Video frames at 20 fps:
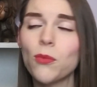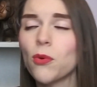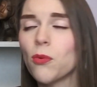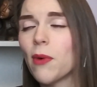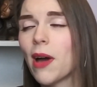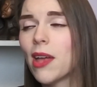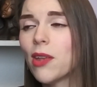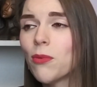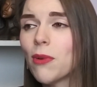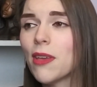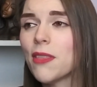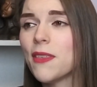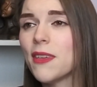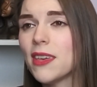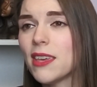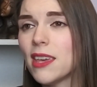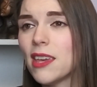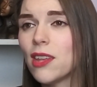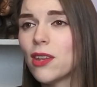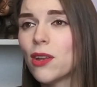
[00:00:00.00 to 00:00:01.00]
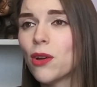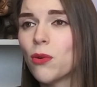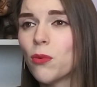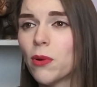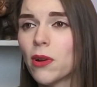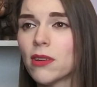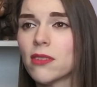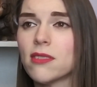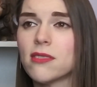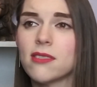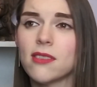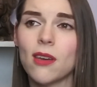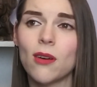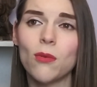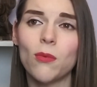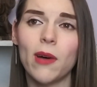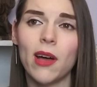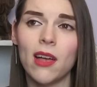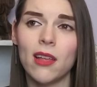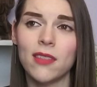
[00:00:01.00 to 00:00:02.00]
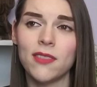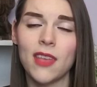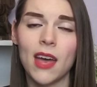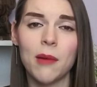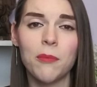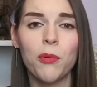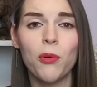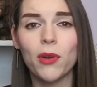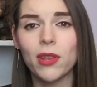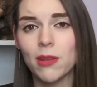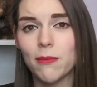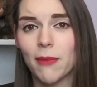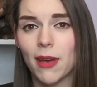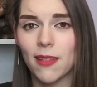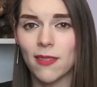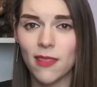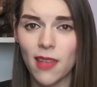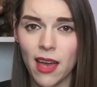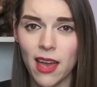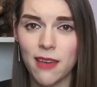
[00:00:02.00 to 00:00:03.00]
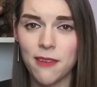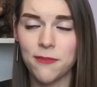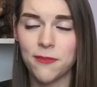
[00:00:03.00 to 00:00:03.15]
well, why do I think keto worked so well at that point in my life?